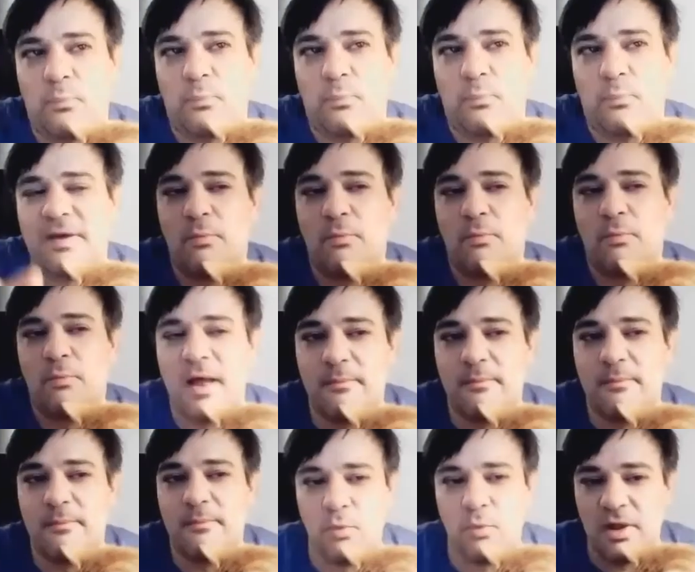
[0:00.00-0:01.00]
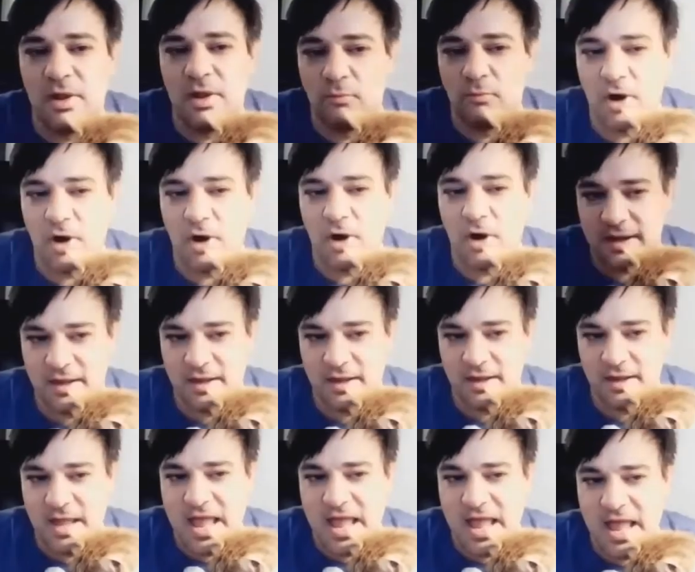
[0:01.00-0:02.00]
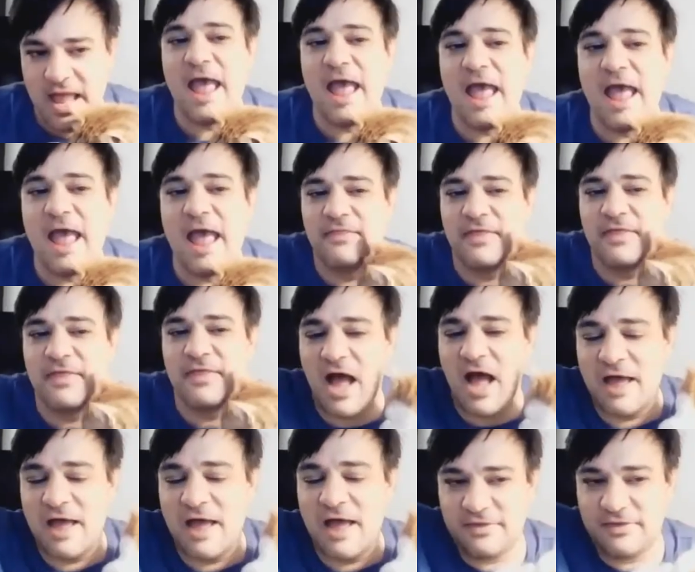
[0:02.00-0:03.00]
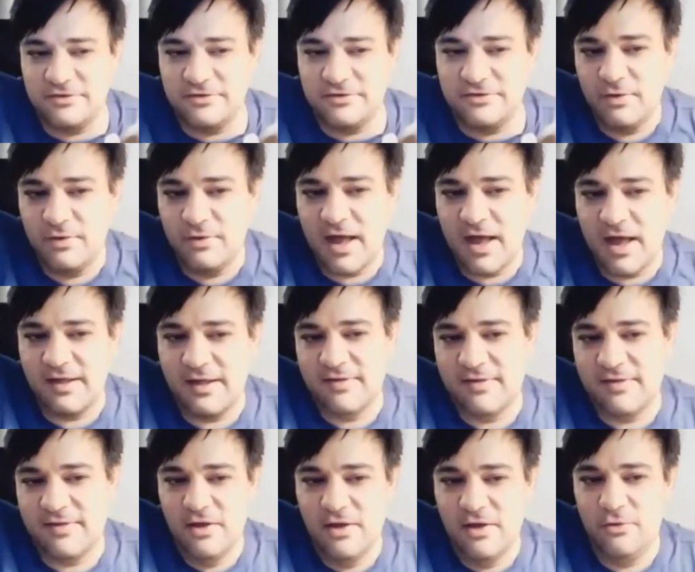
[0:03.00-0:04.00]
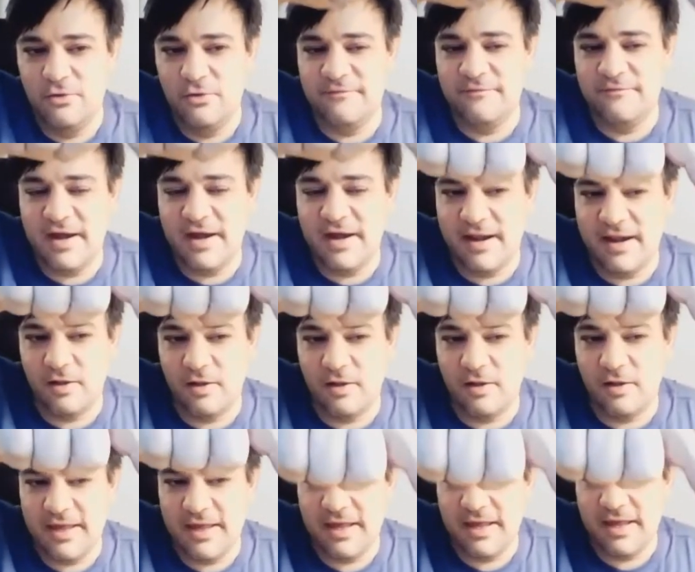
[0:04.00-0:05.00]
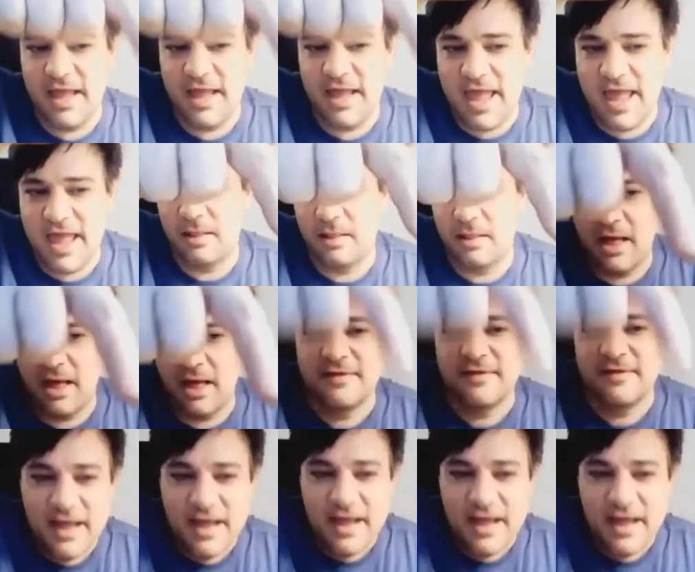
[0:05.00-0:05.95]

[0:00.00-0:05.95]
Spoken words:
what's that? Wilhelm Reich. The guy that the two guys who invented NLP analyzed,